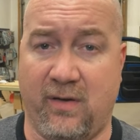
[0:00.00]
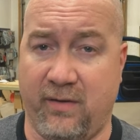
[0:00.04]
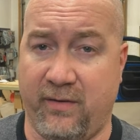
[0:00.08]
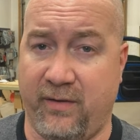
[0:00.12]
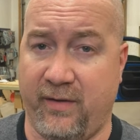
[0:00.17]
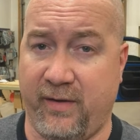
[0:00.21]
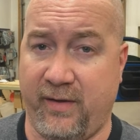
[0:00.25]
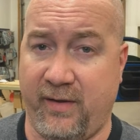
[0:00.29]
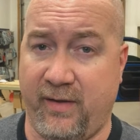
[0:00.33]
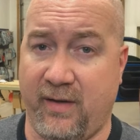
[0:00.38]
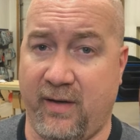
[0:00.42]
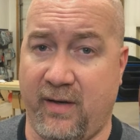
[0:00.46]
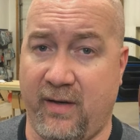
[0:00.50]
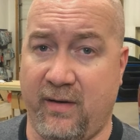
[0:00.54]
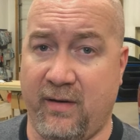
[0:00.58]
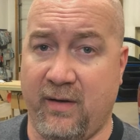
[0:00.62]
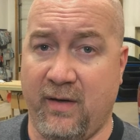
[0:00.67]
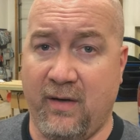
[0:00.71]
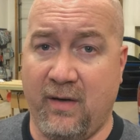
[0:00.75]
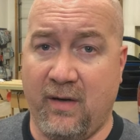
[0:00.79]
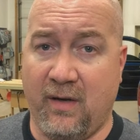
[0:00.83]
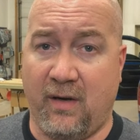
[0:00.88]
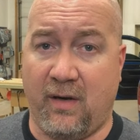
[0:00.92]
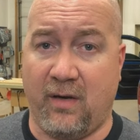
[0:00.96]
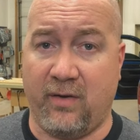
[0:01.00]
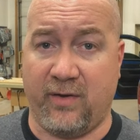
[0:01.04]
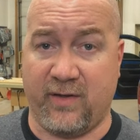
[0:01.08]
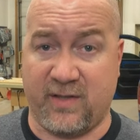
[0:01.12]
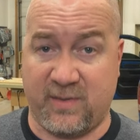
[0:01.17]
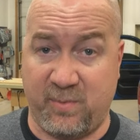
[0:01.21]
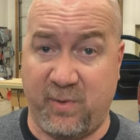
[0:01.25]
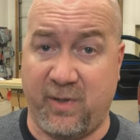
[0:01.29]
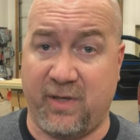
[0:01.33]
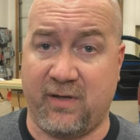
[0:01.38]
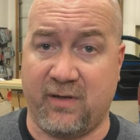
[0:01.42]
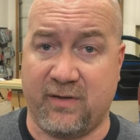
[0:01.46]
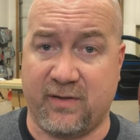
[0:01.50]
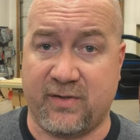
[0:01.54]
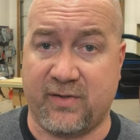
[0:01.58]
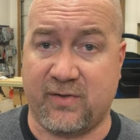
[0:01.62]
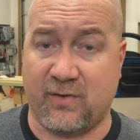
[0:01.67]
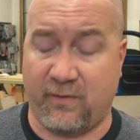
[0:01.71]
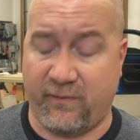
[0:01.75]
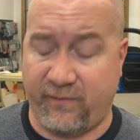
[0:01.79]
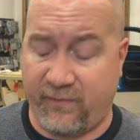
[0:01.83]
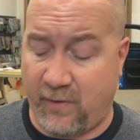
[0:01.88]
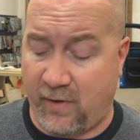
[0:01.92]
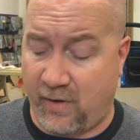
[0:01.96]
on the uh, on the speakers
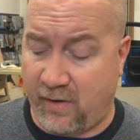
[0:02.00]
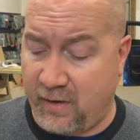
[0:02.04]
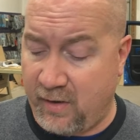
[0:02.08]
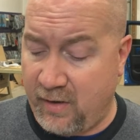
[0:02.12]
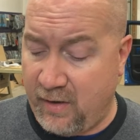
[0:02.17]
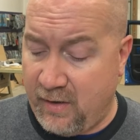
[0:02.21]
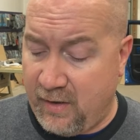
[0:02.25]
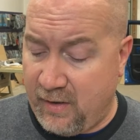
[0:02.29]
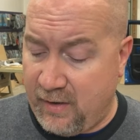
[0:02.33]
so far.